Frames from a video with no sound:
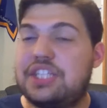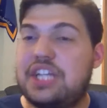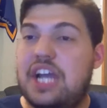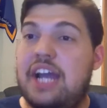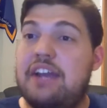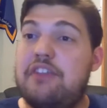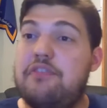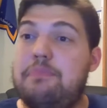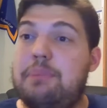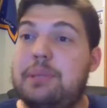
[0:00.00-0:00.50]

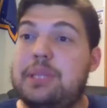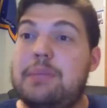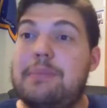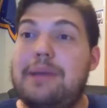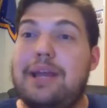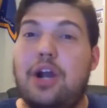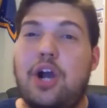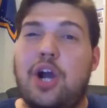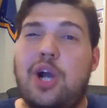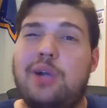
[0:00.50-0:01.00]
kind of put them
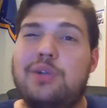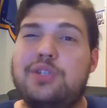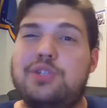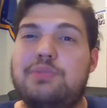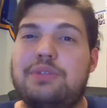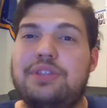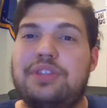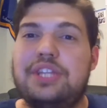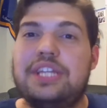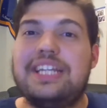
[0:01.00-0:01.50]
at odds
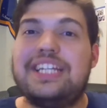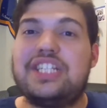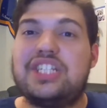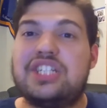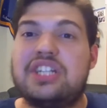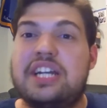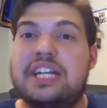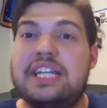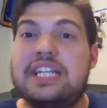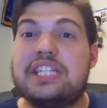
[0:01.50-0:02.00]
with the
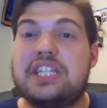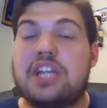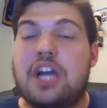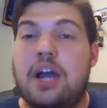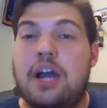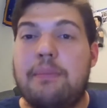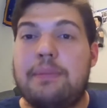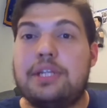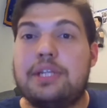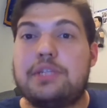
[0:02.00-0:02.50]
Chinese
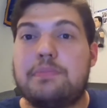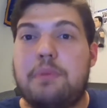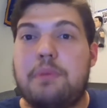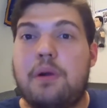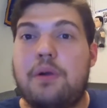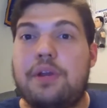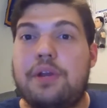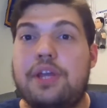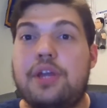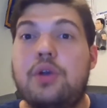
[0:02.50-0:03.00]
Communist
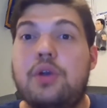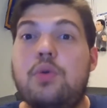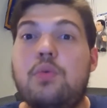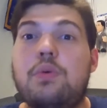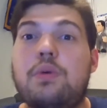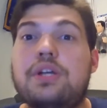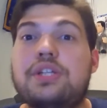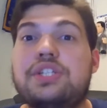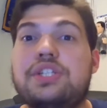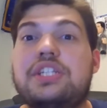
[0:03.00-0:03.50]
Party, who
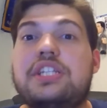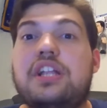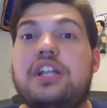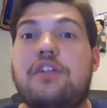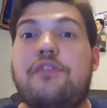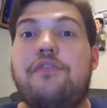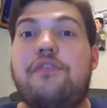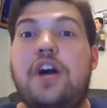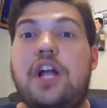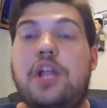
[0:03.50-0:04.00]
was still
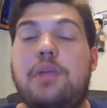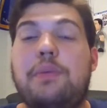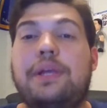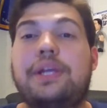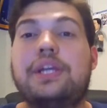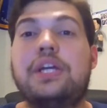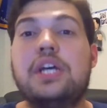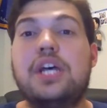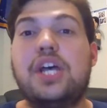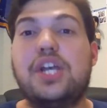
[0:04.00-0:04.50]

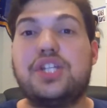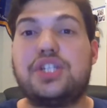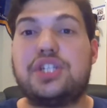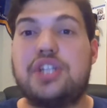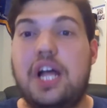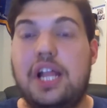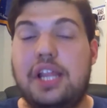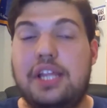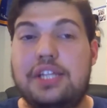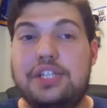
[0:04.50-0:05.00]
following
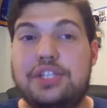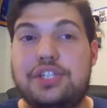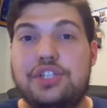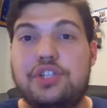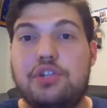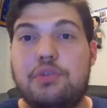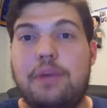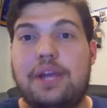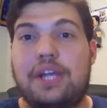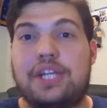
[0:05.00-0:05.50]
Stalin's
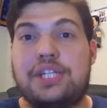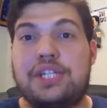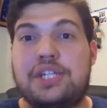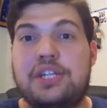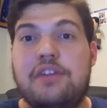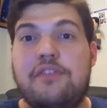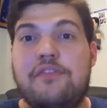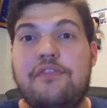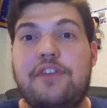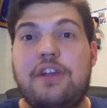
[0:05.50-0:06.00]
direction
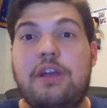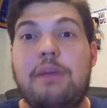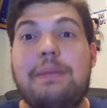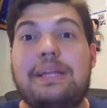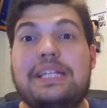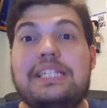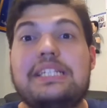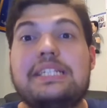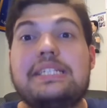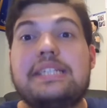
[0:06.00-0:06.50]
of very
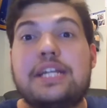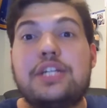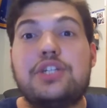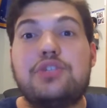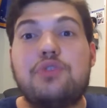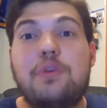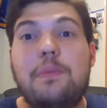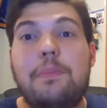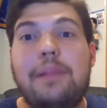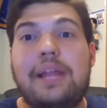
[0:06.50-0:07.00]
much
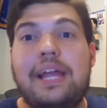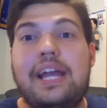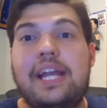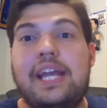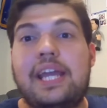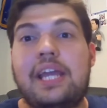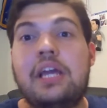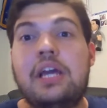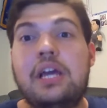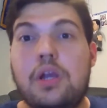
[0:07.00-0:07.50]
central
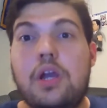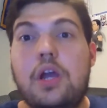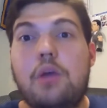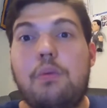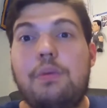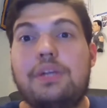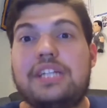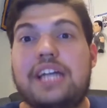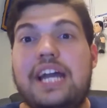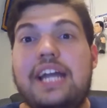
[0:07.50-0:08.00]
planning,
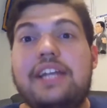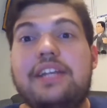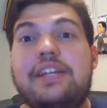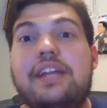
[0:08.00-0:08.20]
which I